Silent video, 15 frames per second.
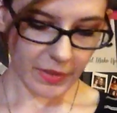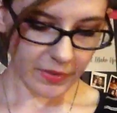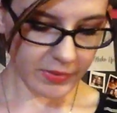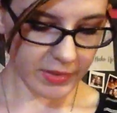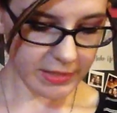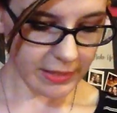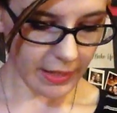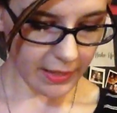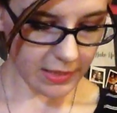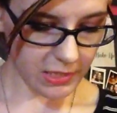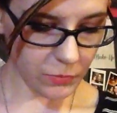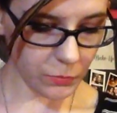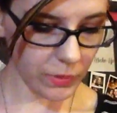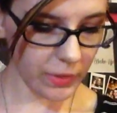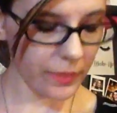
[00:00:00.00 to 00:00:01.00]
The
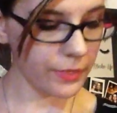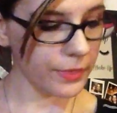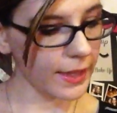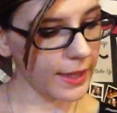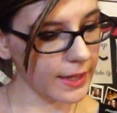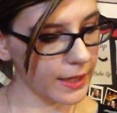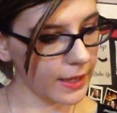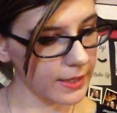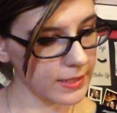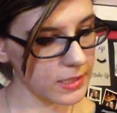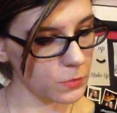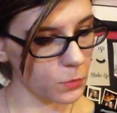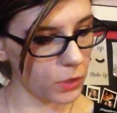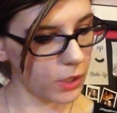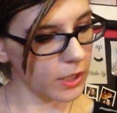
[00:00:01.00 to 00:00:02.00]
next one that I
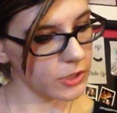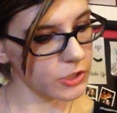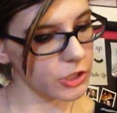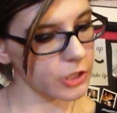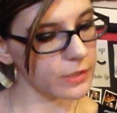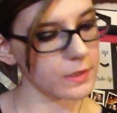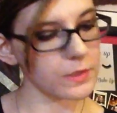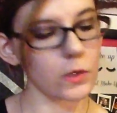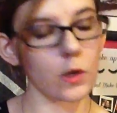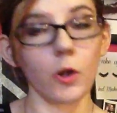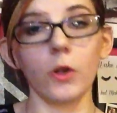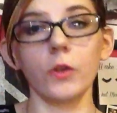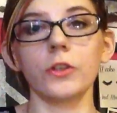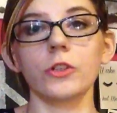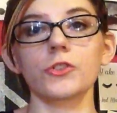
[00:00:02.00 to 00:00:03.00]
swatched is
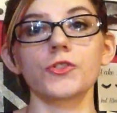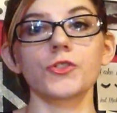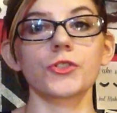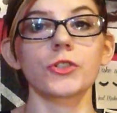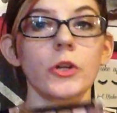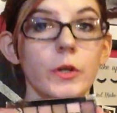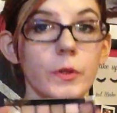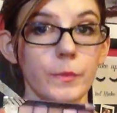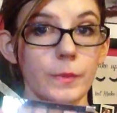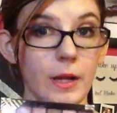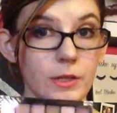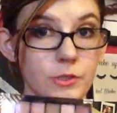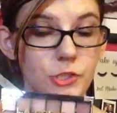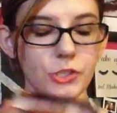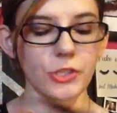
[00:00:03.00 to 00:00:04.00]
called Sugar
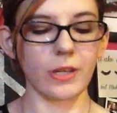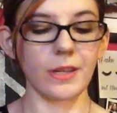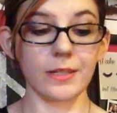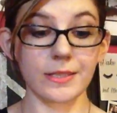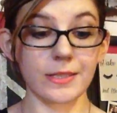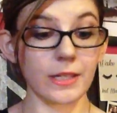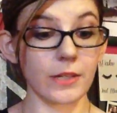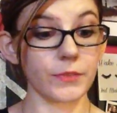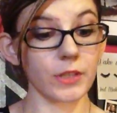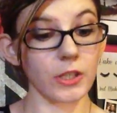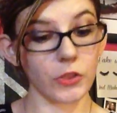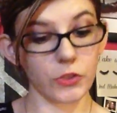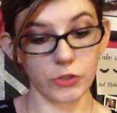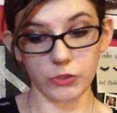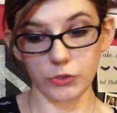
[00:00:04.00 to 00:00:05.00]
Rush, and it's
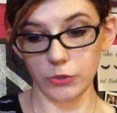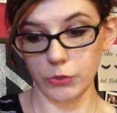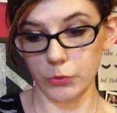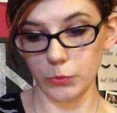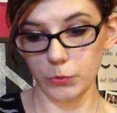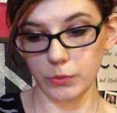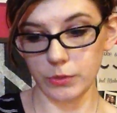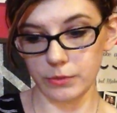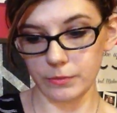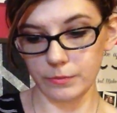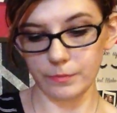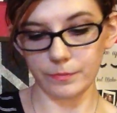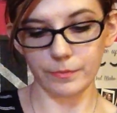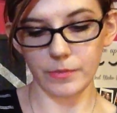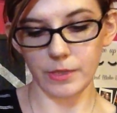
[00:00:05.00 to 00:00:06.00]
definitely the nude
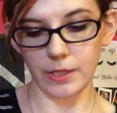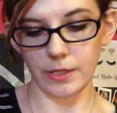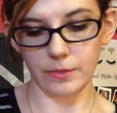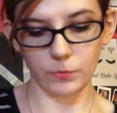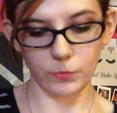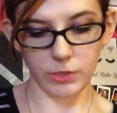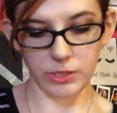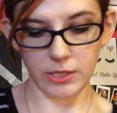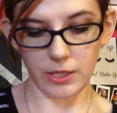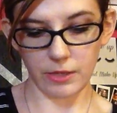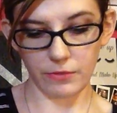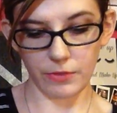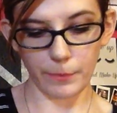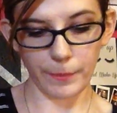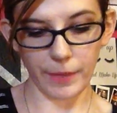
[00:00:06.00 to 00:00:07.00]
one
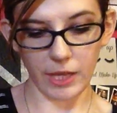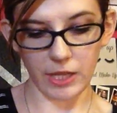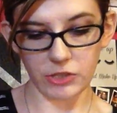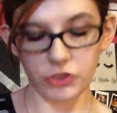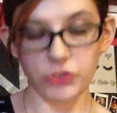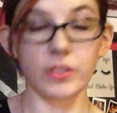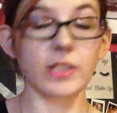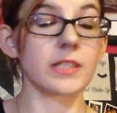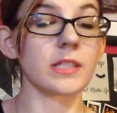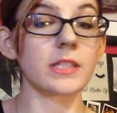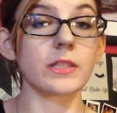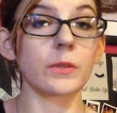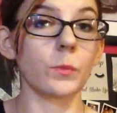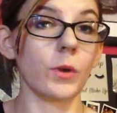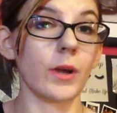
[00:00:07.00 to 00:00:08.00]
of the bunch. This
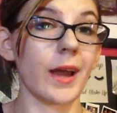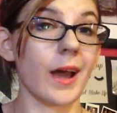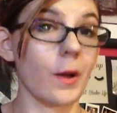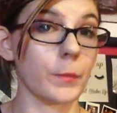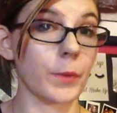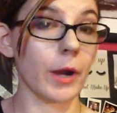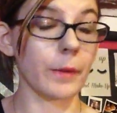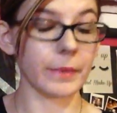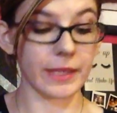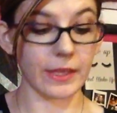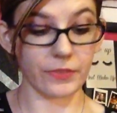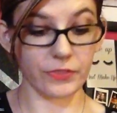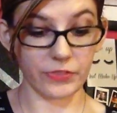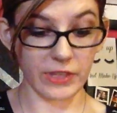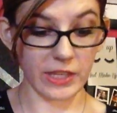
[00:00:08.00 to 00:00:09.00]
is the one I'll probably
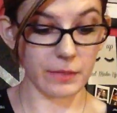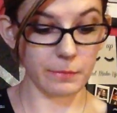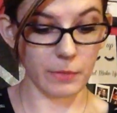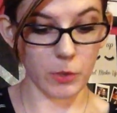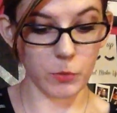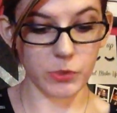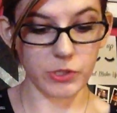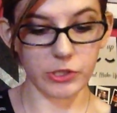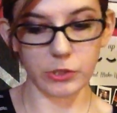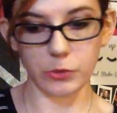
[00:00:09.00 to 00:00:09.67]
get the most